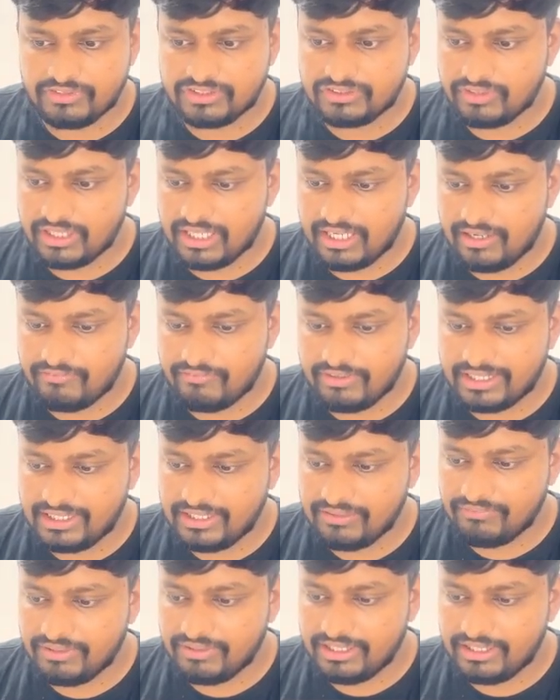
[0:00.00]
which we have
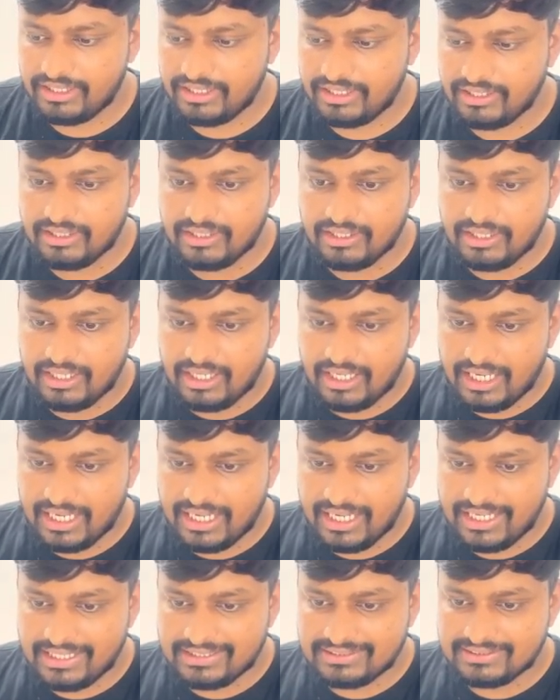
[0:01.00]
activated
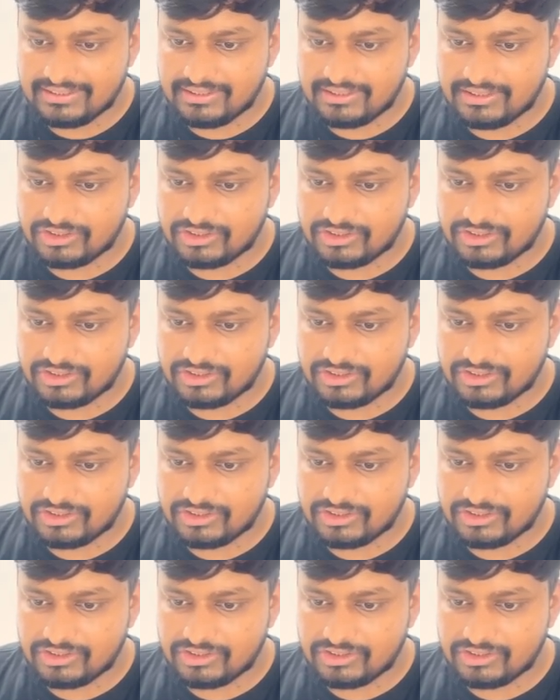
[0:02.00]
has a